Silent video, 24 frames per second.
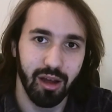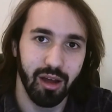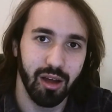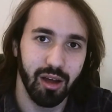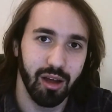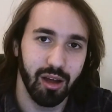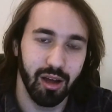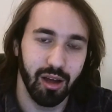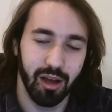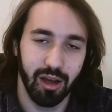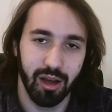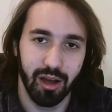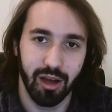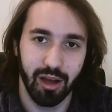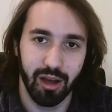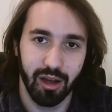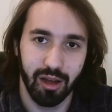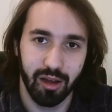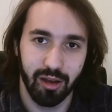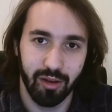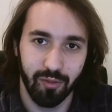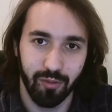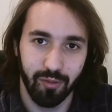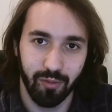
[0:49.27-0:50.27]

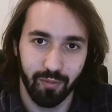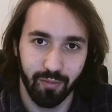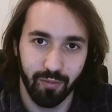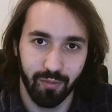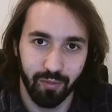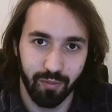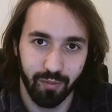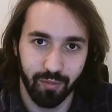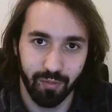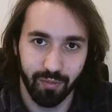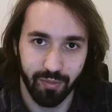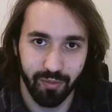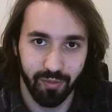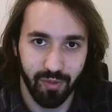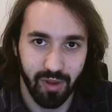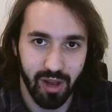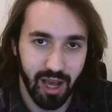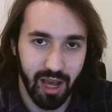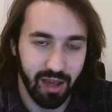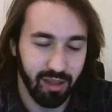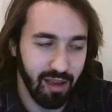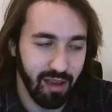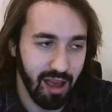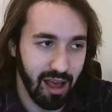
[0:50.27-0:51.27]
the
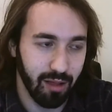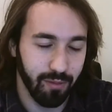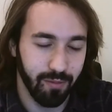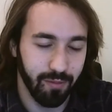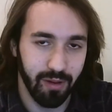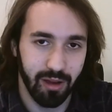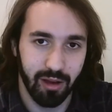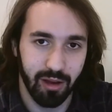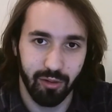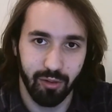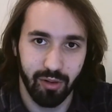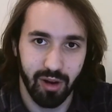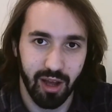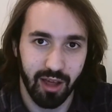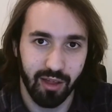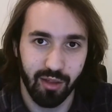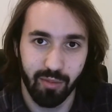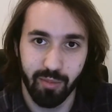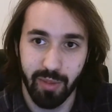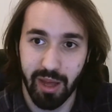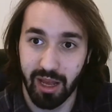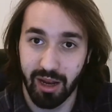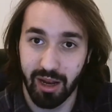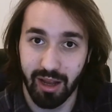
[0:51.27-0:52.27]
next alpha or next
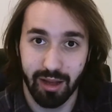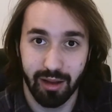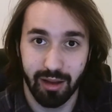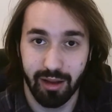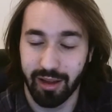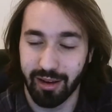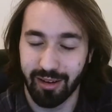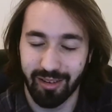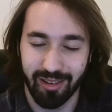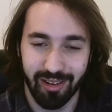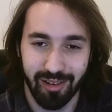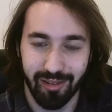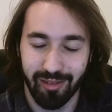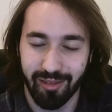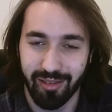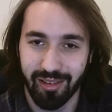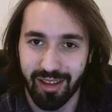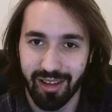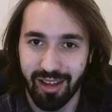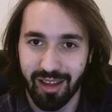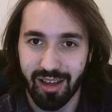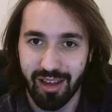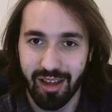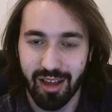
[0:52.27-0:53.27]
beta, I don't
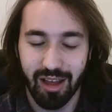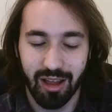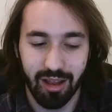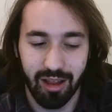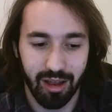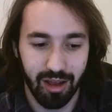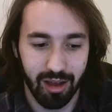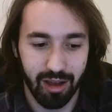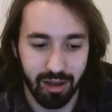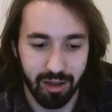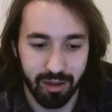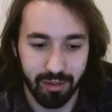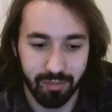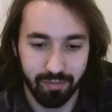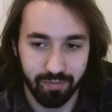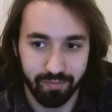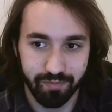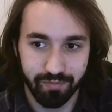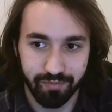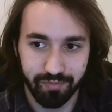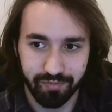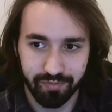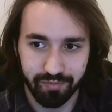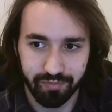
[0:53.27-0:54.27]

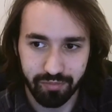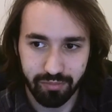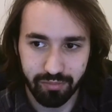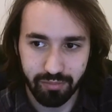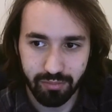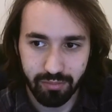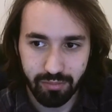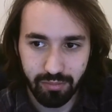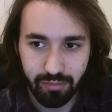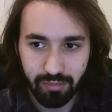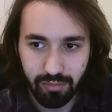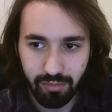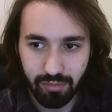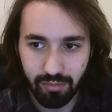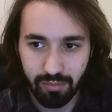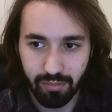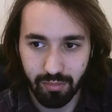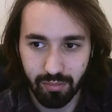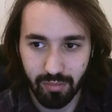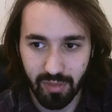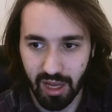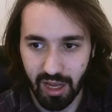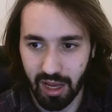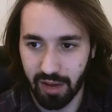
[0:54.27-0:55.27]
know.
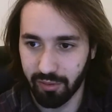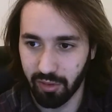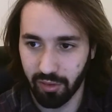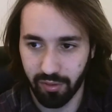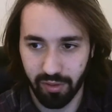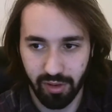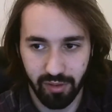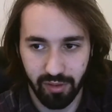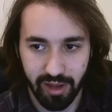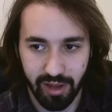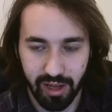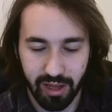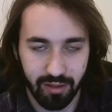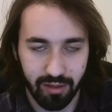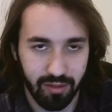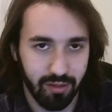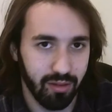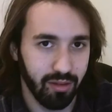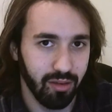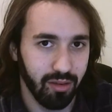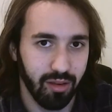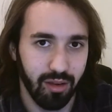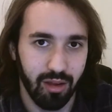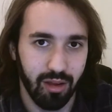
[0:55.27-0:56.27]
Other than
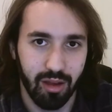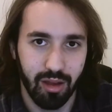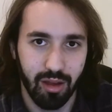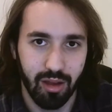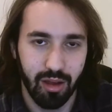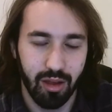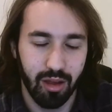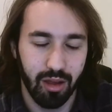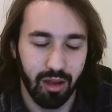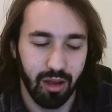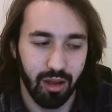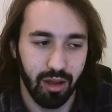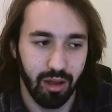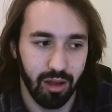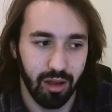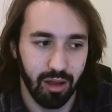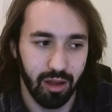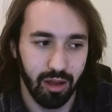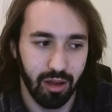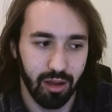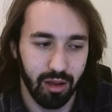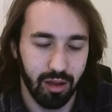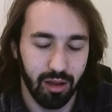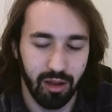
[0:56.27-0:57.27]
that,
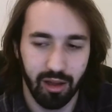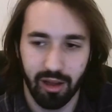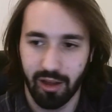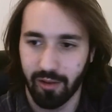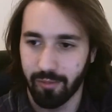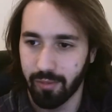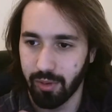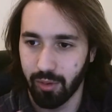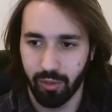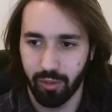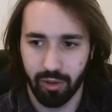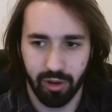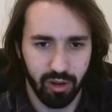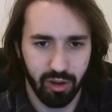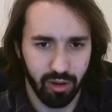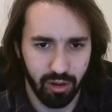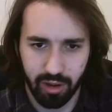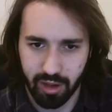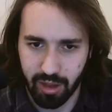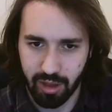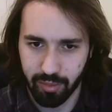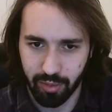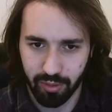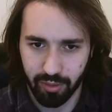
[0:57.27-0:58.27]
I've been working on
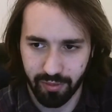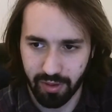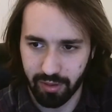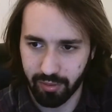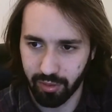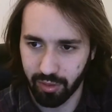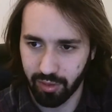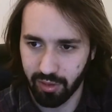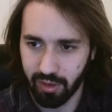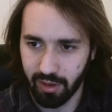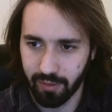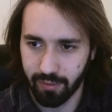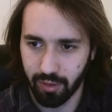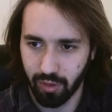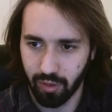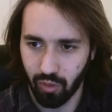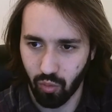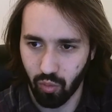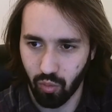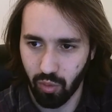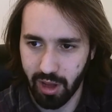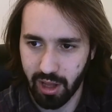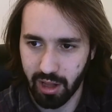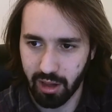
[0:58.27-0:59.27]
a couple of other stuff as
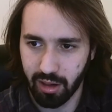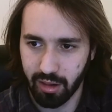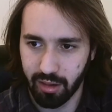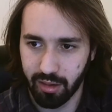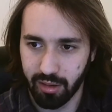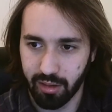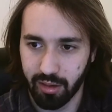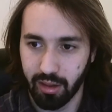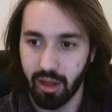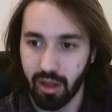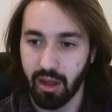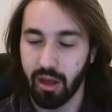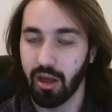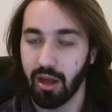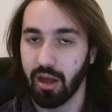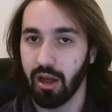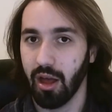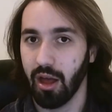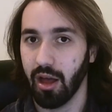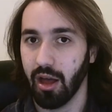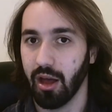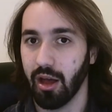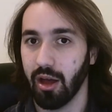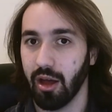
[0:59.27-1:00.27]
well.
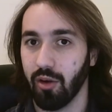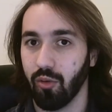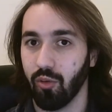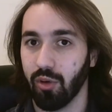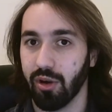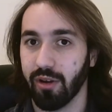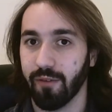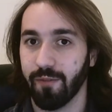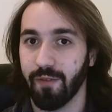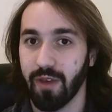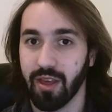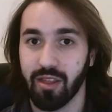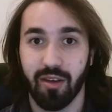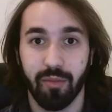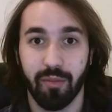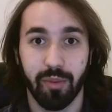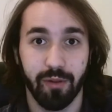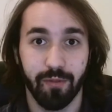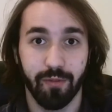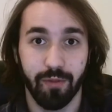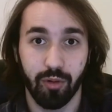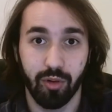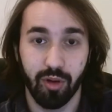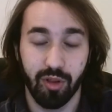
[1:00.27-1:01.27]
One of the things I've
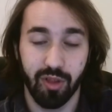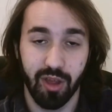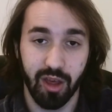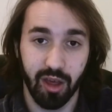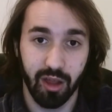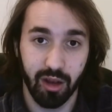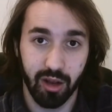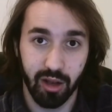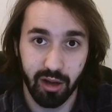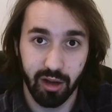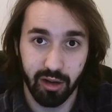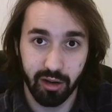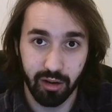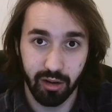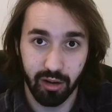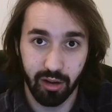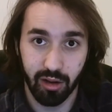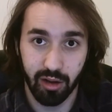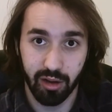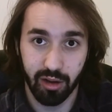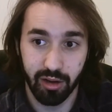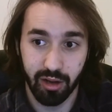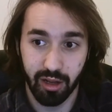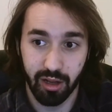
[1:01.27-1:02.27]
been focusing a
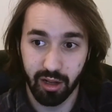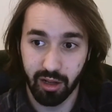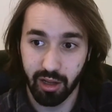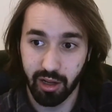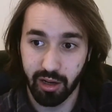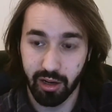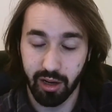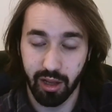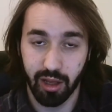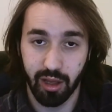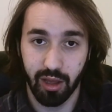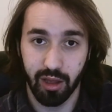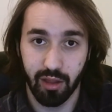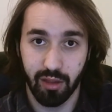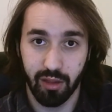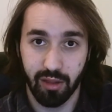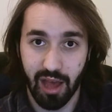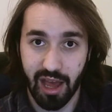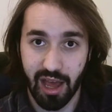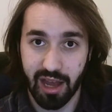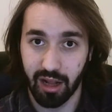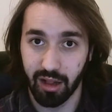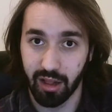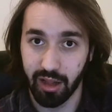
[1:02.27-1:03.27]
lot is
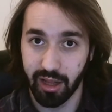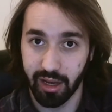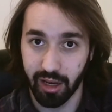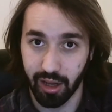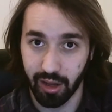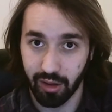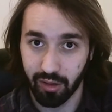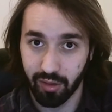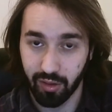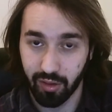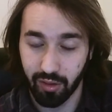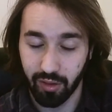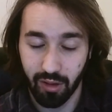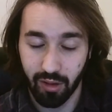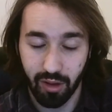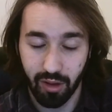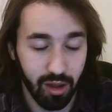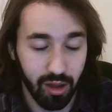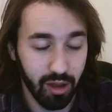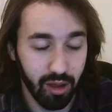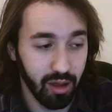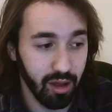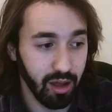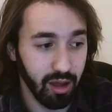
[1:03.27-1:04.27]
analytics.
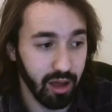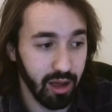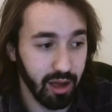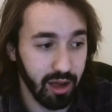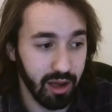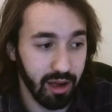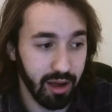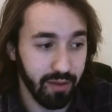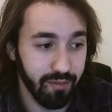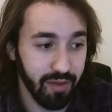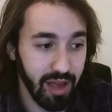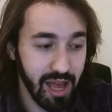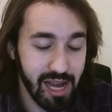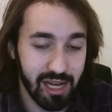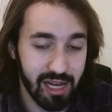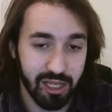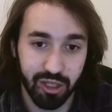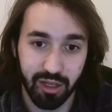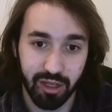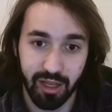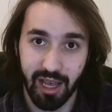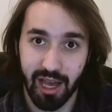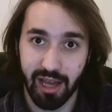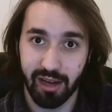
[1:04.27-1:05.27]
I've
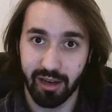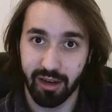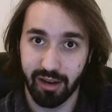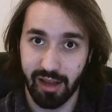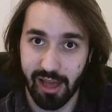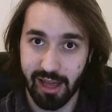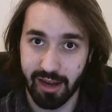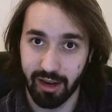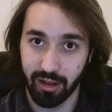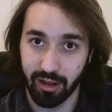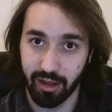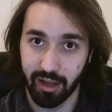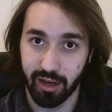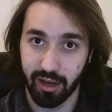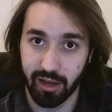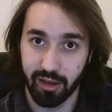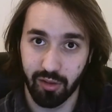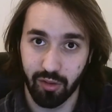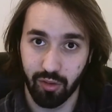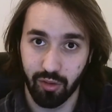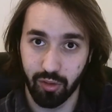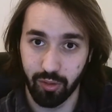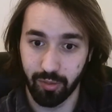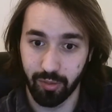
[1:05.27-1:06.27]
actually added
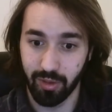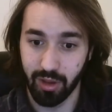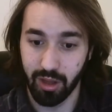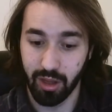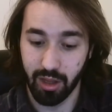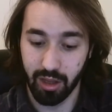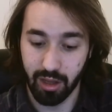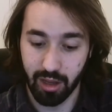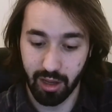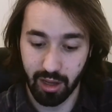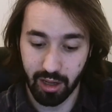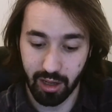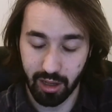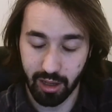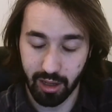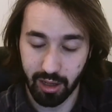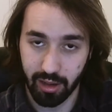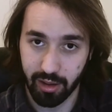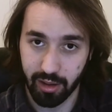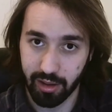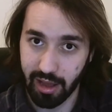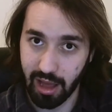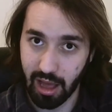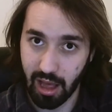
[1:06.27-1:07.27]
analytics to the
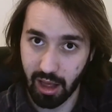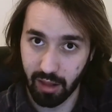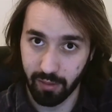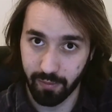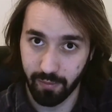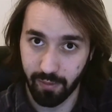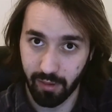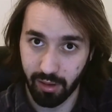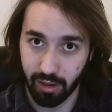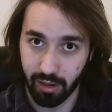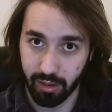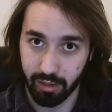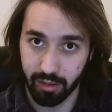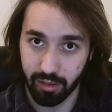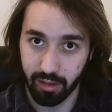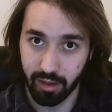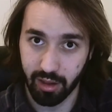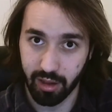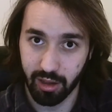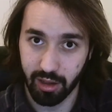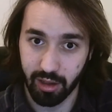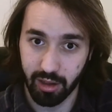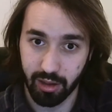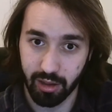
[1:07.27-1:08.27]

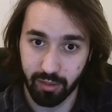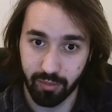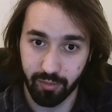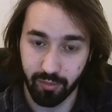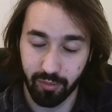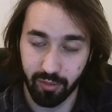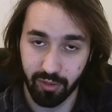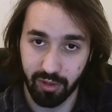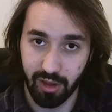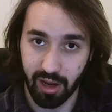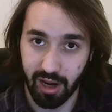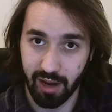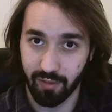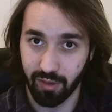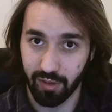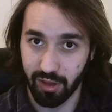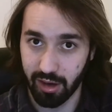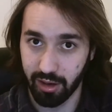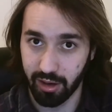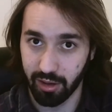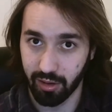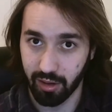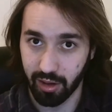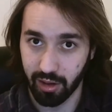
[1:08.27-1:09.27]
alpha that I've
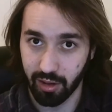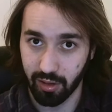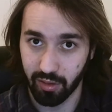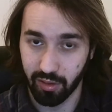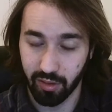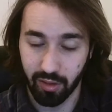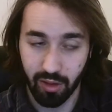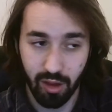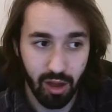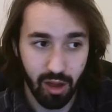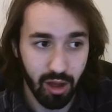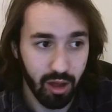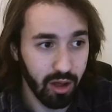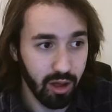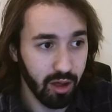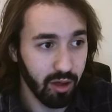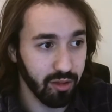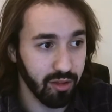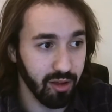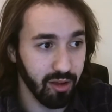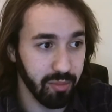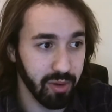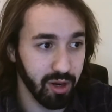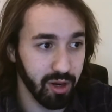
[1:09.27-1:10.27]
sent you guys.
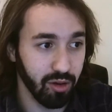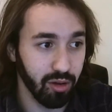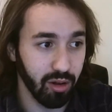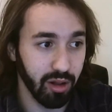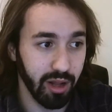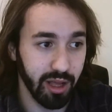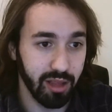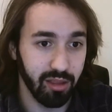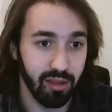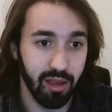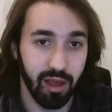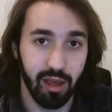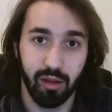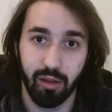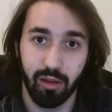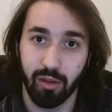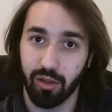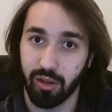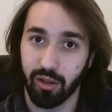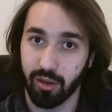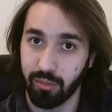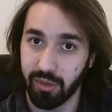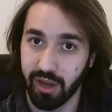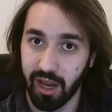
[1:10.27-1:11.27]
So I've been collecting
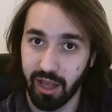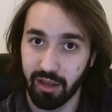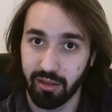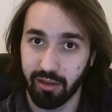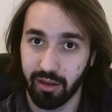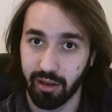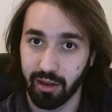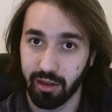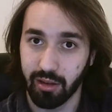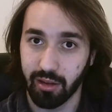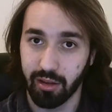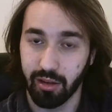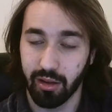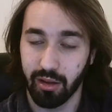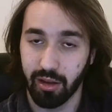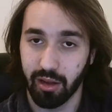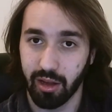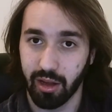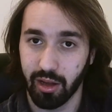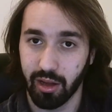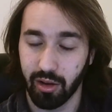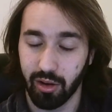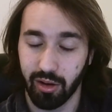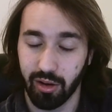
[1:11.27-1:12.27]
some data.
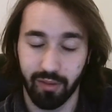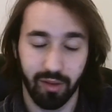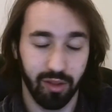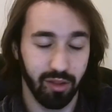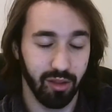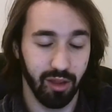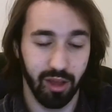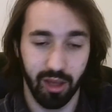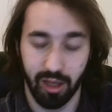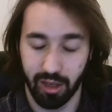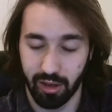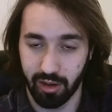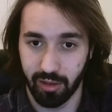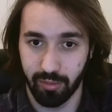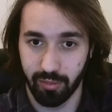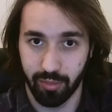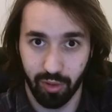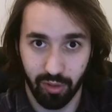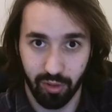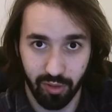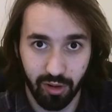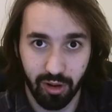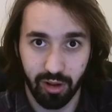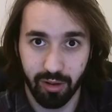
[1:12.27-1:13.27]
Obviously not
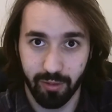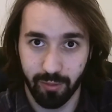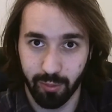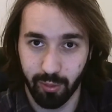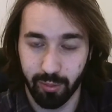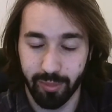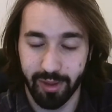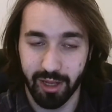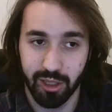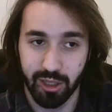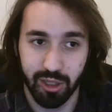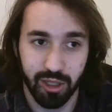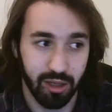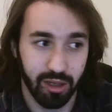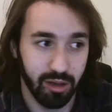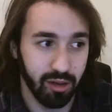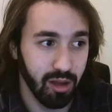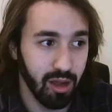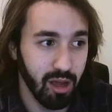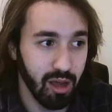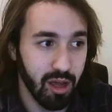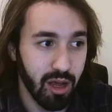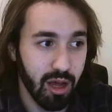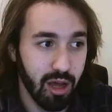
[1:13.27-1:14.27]
personal
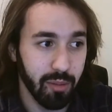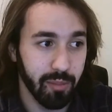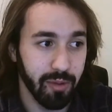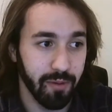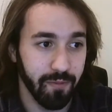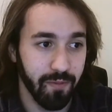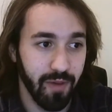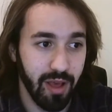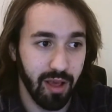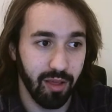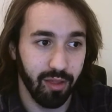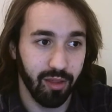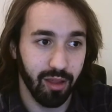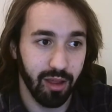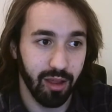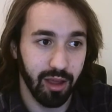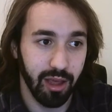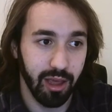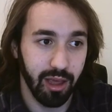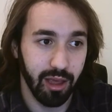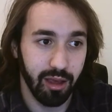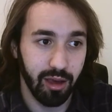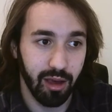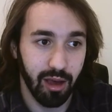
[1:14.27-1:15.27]
information, but things
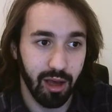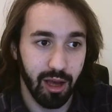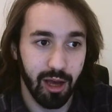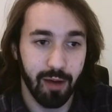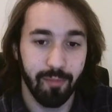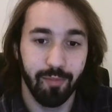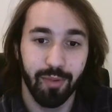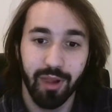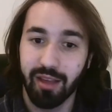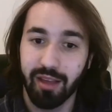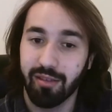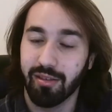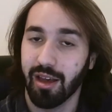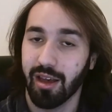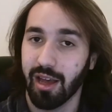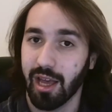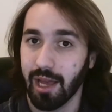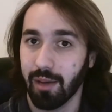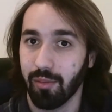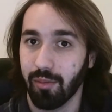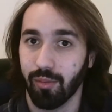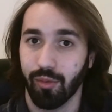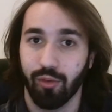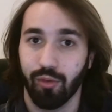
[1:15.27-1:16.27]
like
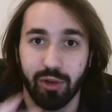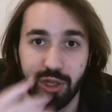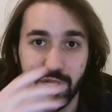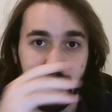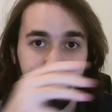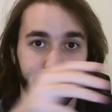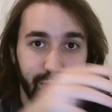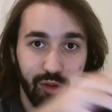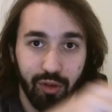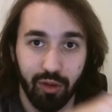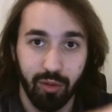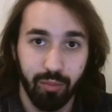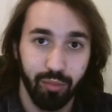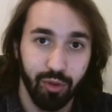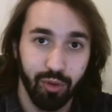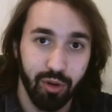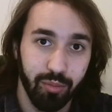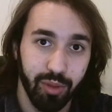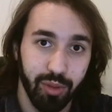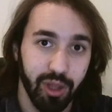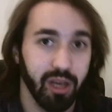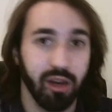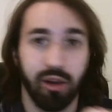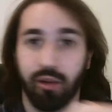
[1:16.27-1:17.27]
playtime, which levels you
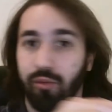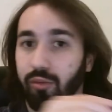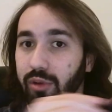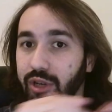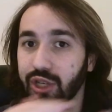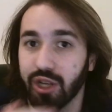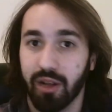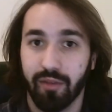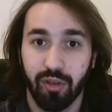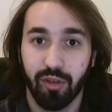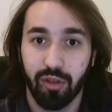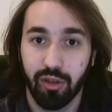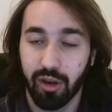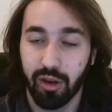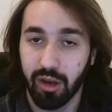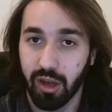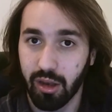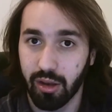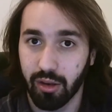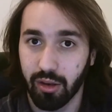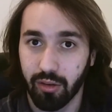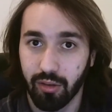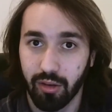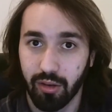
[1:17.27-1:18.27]
completed, which levels you
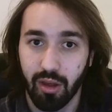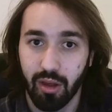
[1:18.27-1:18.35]
didn't,